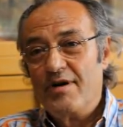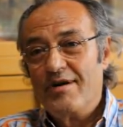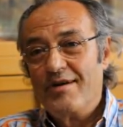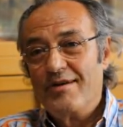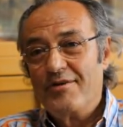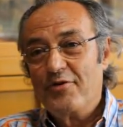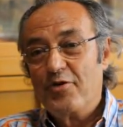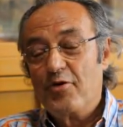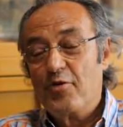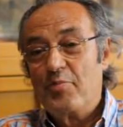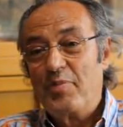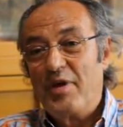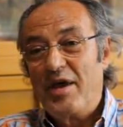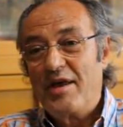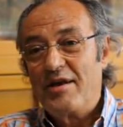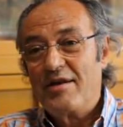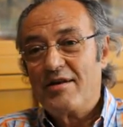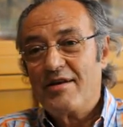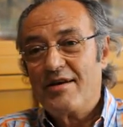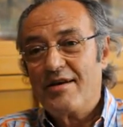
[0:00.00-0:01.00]

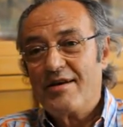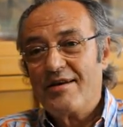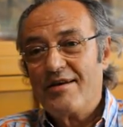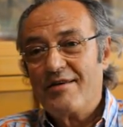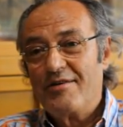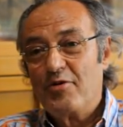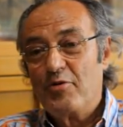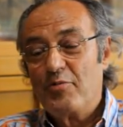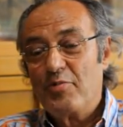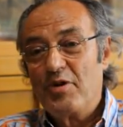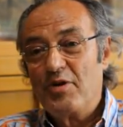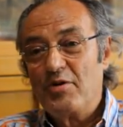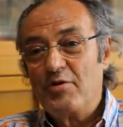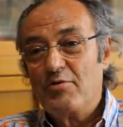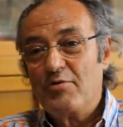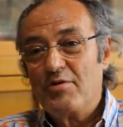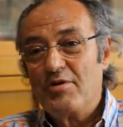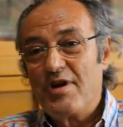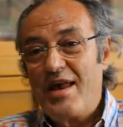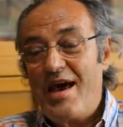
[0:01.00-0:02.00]
European
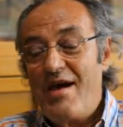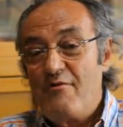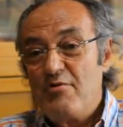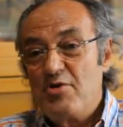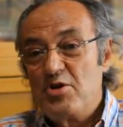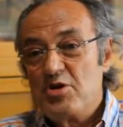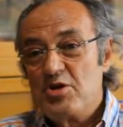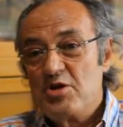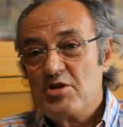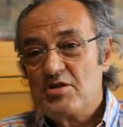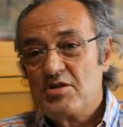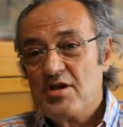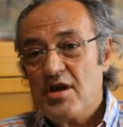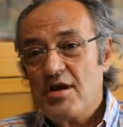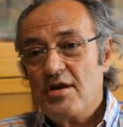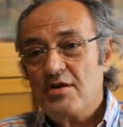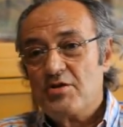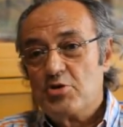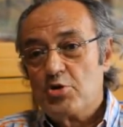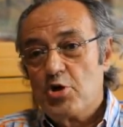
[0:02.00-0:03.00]
Union averages.
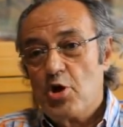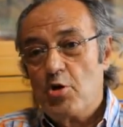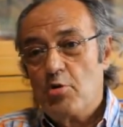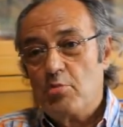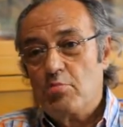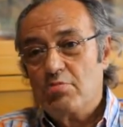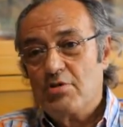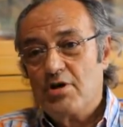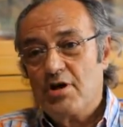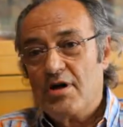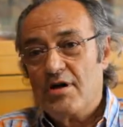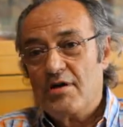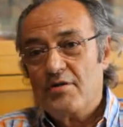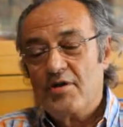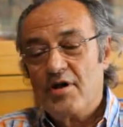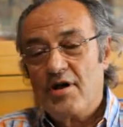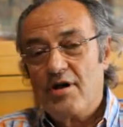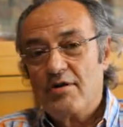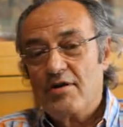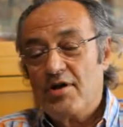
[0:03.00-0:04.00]
So
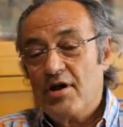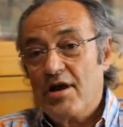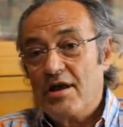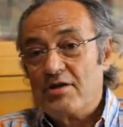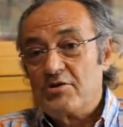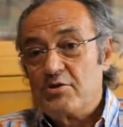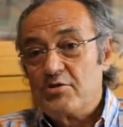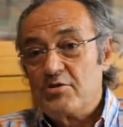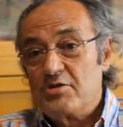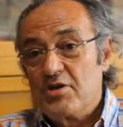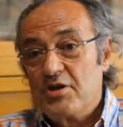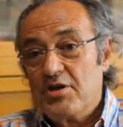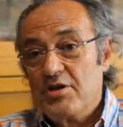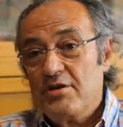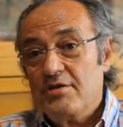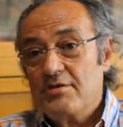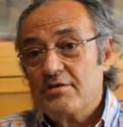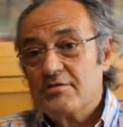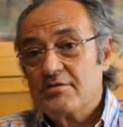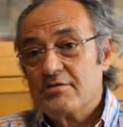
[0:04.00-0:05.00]
there are lots of
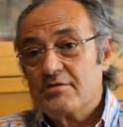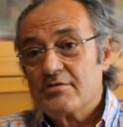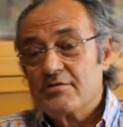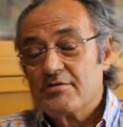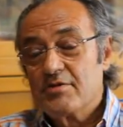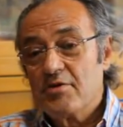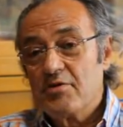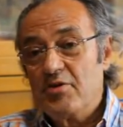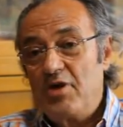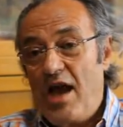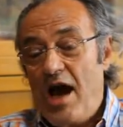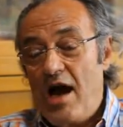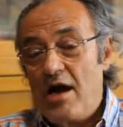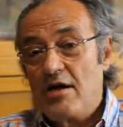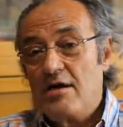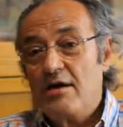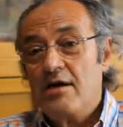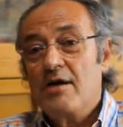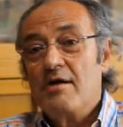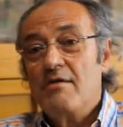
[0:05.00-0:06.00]
skills,
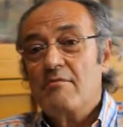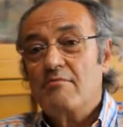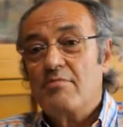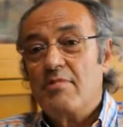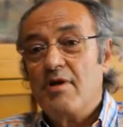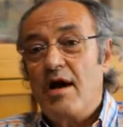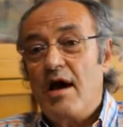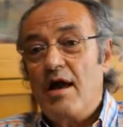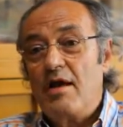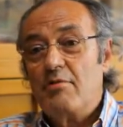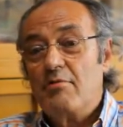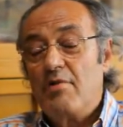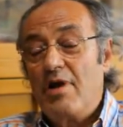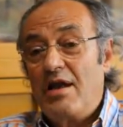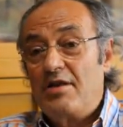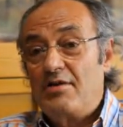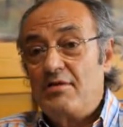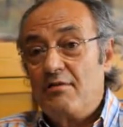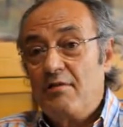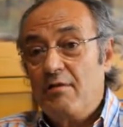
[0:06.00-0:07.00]
young and
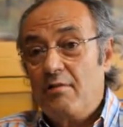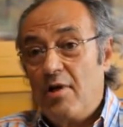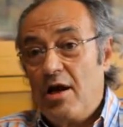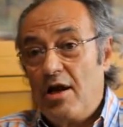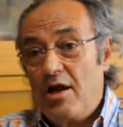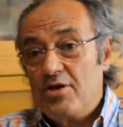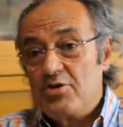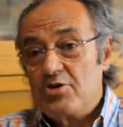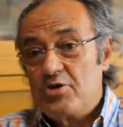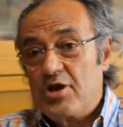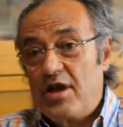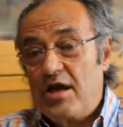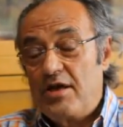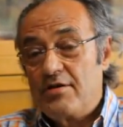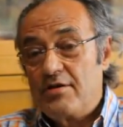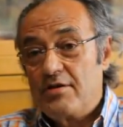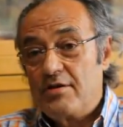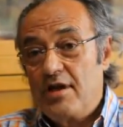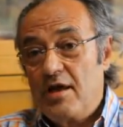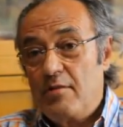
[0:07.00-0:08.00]
relatively
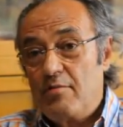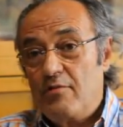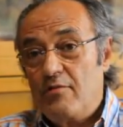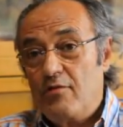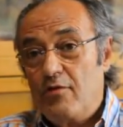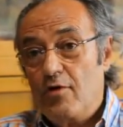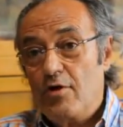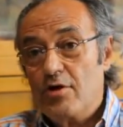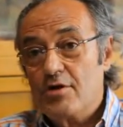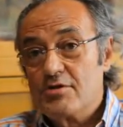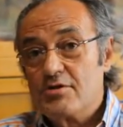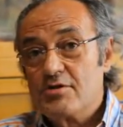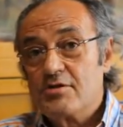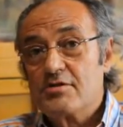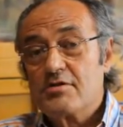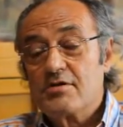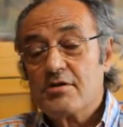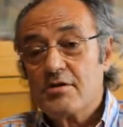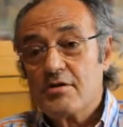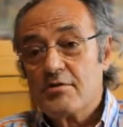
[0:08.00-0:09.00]
well-educated labor force.
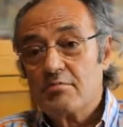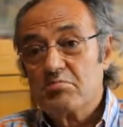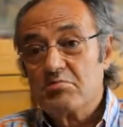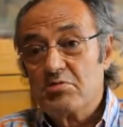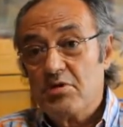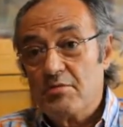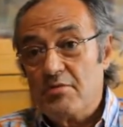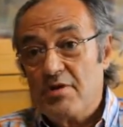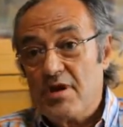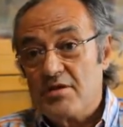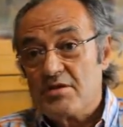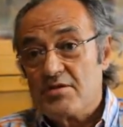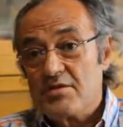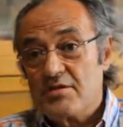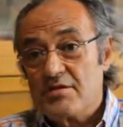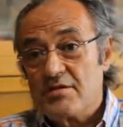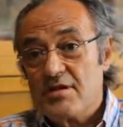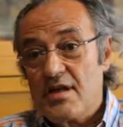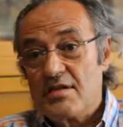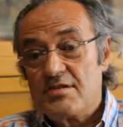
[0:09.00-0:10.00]
So
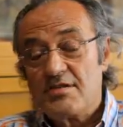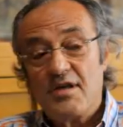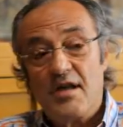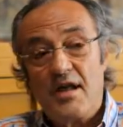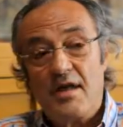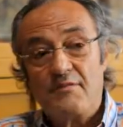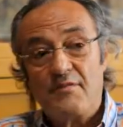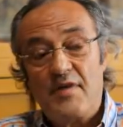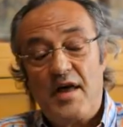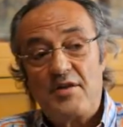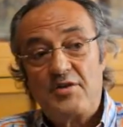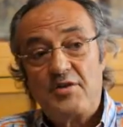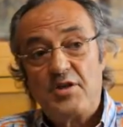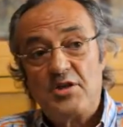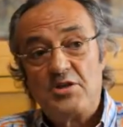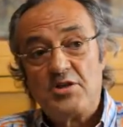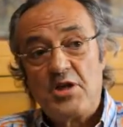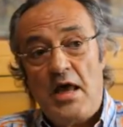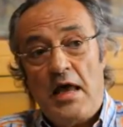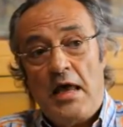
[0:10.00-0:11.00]
that's an
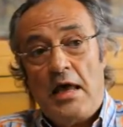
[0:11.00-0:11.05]
advantage.